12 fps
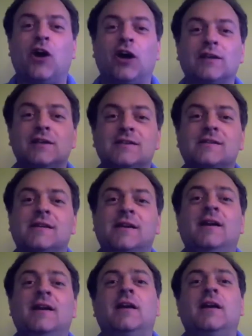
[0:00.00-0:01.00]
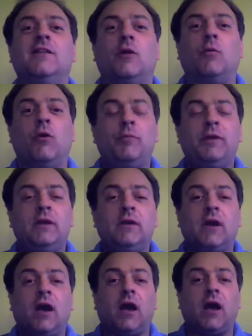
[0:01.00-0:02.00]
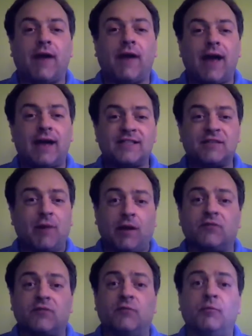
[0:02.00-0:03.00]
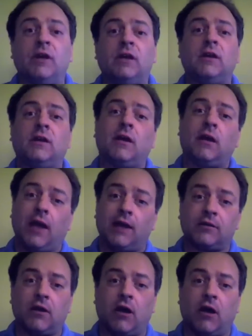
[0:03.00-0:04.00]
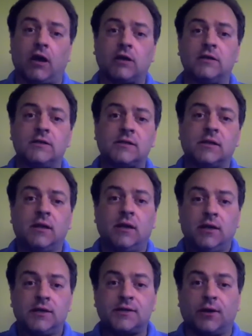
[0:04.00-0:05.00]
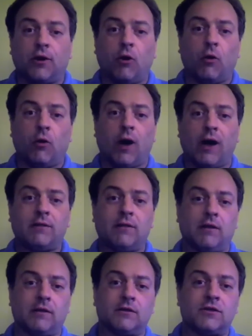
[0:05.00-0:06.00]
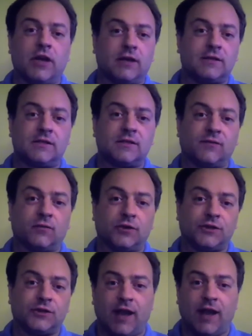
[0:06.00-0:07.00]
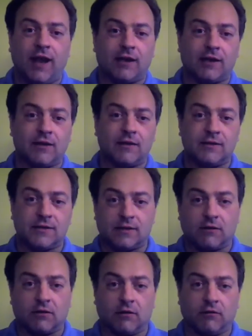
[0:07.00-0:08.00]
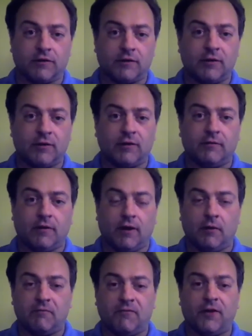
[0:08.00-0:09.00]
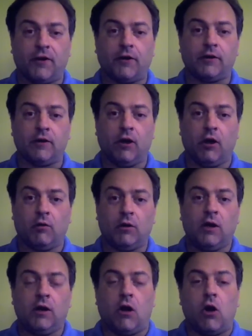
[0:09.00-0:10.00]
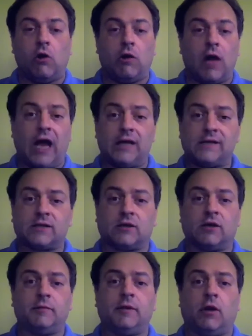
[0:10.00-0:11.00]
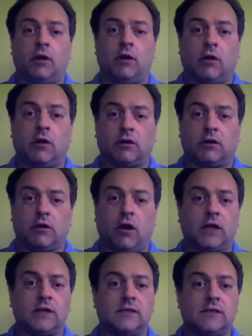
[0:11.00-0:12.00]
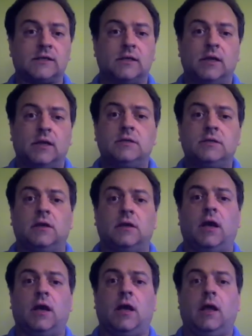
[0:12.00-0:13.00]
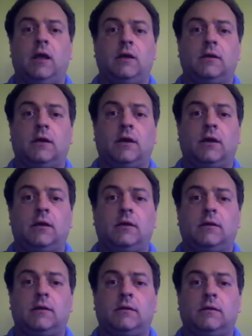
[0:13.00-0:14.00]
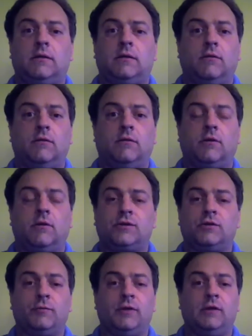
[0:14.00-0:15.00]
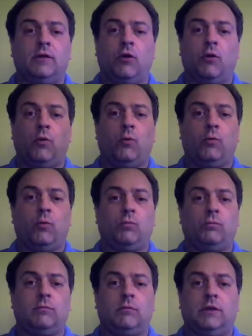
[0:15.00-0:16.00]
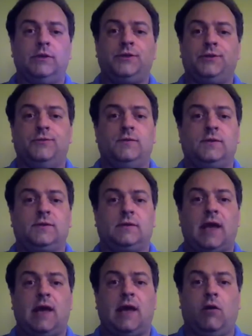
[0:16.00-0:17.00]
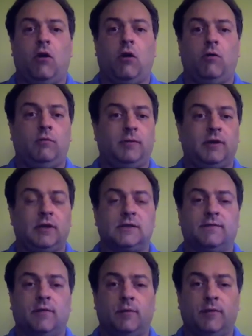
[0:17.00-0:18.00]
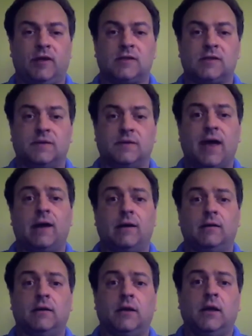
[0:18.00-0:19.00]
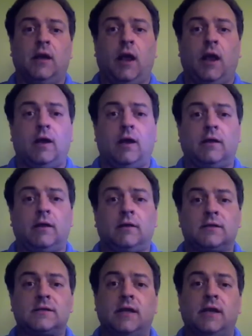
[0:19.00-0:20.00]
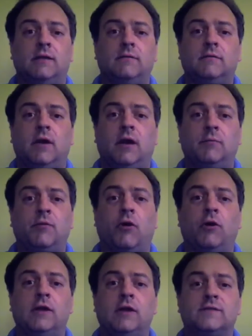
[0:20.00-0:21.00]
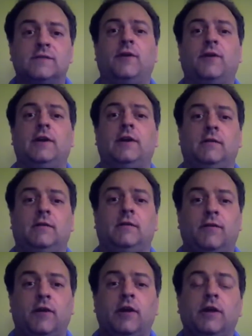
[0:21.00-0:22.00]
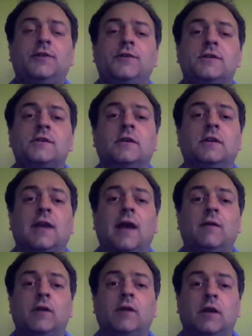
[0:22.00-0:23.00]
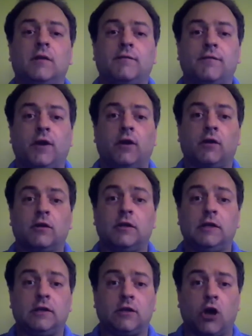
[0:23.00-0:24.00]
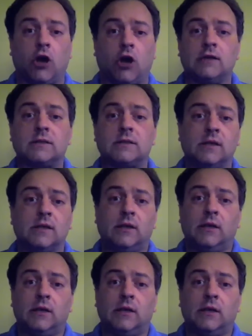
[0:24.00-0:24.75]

caucus there will be uh, vast amounts of media at the caucus. So I think the chances for shenanigans are going to be um, very low. All eyes are going to be on our caucus, to, uh, and uh, know, there should be no issues at all because of because of that, and and I think the state uh, party is very very interested in having a fair and clean caucus